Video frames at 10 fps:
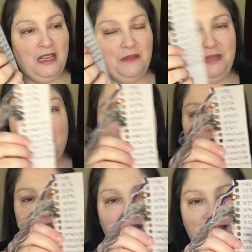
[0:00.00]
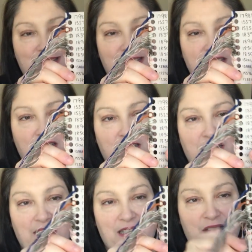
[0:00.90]
because
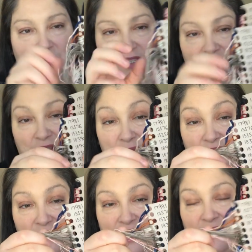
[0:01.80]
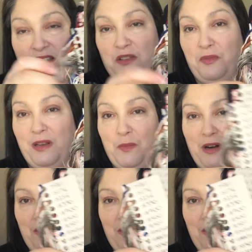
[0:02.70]
it was just getting to the point where